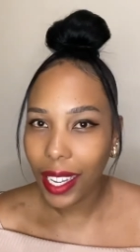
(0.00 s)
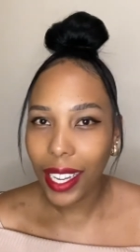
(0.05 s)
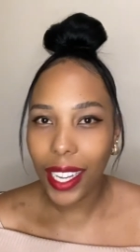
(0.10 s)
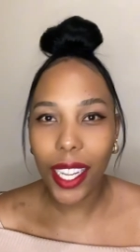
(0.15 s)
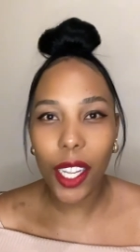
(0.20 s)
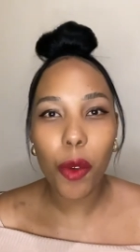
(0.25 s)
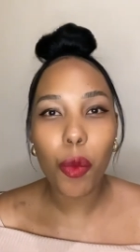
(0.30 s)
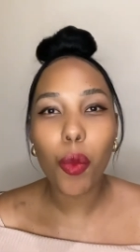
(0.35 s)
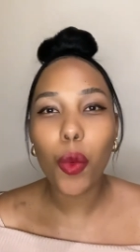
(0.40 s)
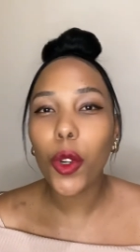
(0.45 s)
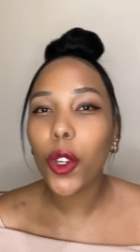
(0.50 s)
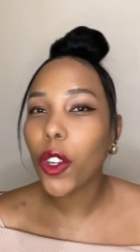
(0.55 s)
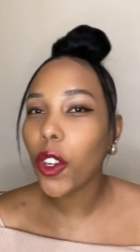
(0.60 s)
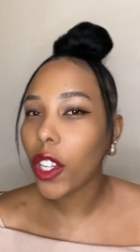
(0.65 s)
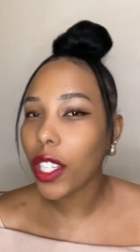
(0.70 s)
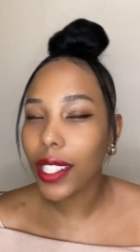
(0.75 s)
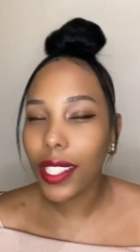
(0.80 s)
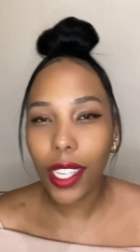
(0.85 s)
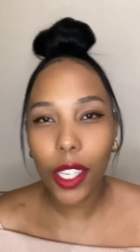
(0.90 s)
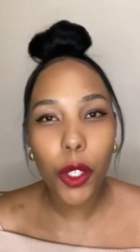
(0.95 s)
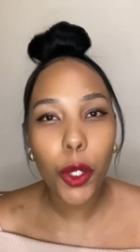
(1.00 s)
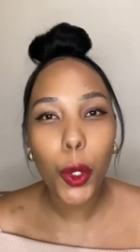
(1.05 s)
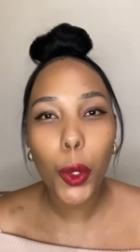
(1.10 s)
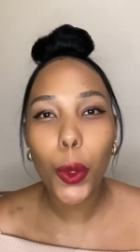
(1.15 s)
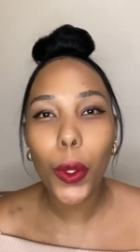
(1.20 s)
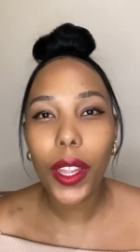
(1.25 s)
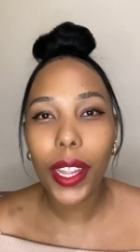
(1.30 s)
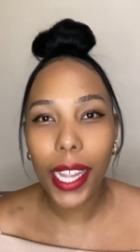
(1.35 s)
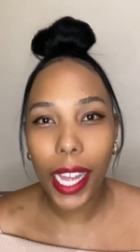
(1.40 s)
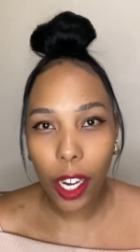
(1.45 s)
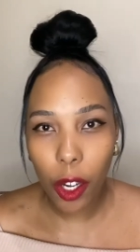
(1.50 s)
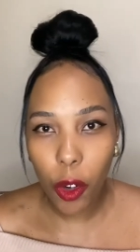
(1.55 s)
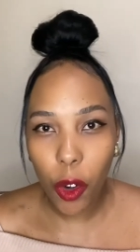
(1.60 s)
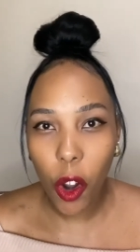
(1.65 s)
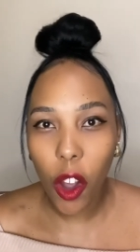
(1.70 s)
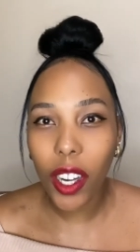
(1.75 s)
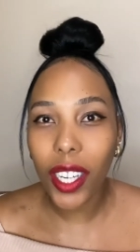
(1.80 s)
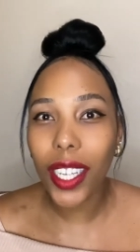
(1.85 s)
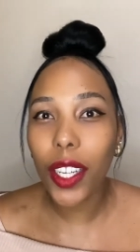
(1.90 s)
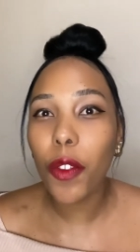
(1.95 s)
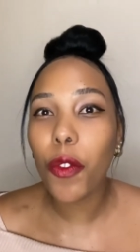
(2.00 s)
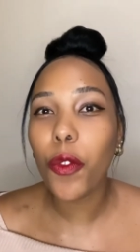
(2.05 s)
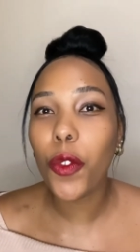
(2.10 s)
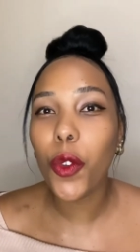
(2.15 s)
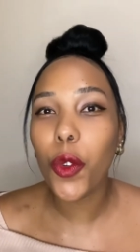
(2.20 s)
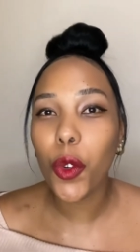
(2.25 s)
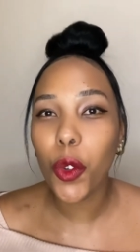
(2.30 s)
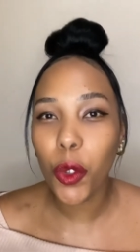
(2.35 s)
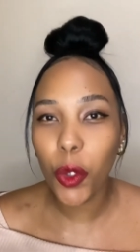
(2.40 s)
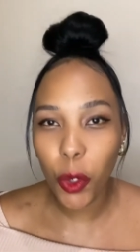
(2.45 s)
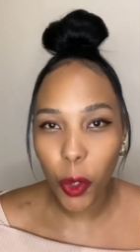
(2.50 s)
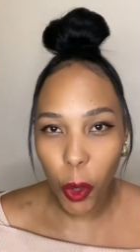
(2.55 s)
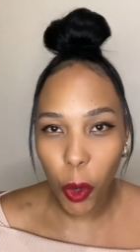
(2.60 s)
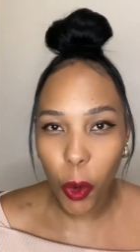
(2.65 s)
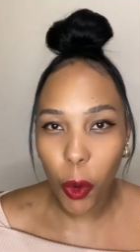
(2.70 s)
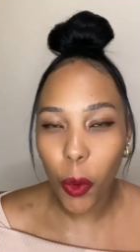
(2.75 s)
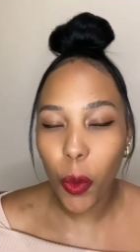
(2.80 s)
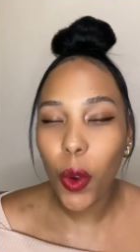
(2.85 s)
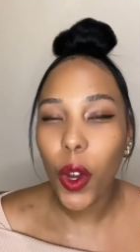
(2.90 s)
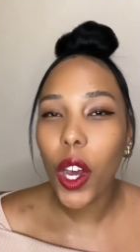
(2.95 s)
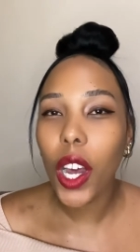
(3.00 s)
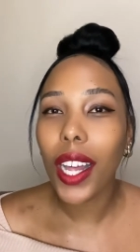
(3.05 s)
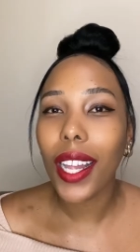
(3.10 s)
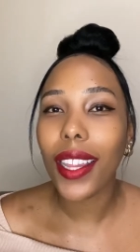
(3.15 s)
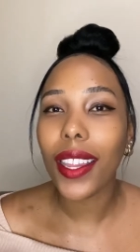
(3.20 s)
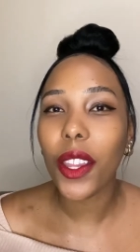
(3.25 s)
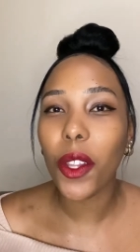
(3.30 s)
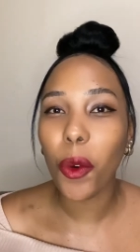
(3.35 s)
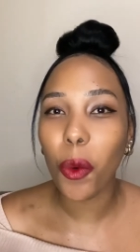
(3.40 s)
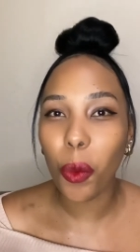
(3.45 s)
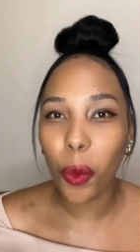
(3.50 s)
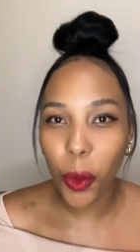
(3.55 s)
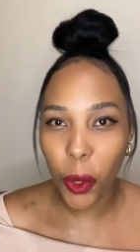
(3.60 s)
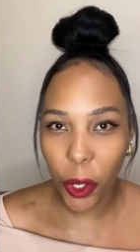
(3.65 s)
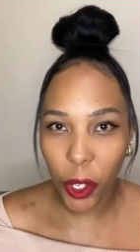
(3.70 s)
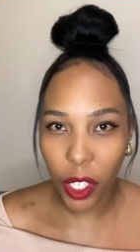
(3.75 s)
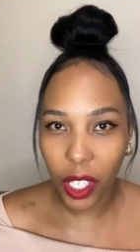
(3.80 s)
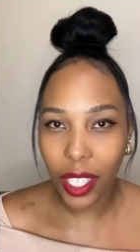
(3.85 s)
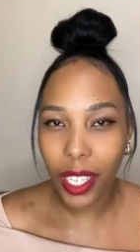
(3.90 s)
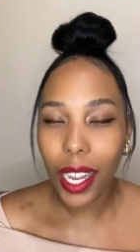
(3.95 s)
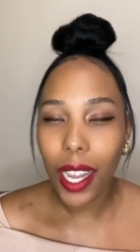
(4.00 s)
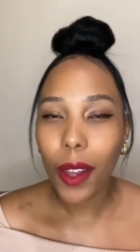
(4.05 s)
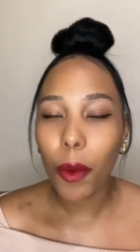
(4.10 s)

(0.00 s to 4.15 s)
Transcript: It would not take you that long if you know the work.